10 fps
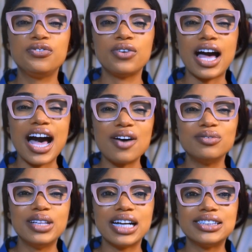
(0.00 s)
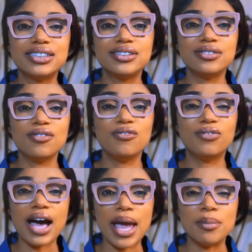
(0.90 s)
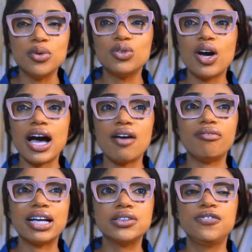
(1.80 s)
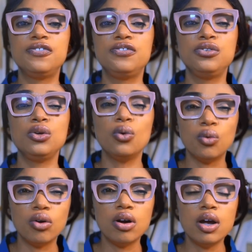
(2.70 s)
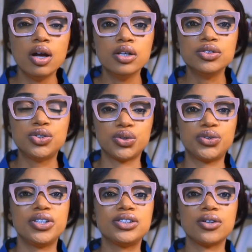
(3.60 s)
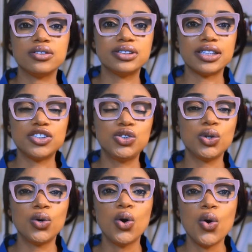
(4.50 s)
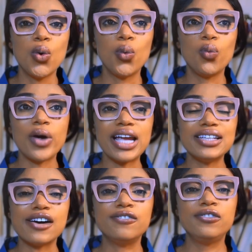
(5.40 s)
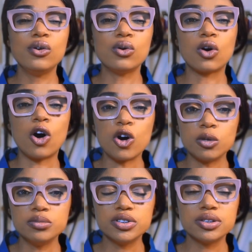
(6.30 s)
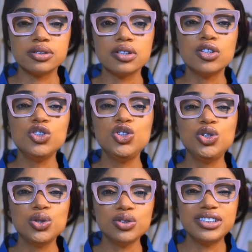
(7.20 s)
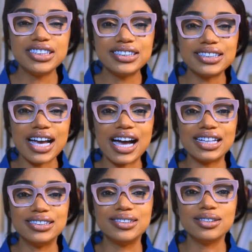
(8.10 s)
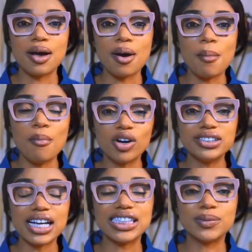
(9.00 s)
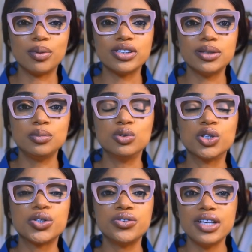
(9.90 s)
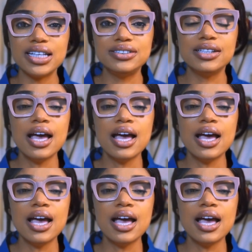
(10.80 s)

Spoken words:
have that vibe, you will not have that flow to create content. So when that flow comes, use it as much as possible. Create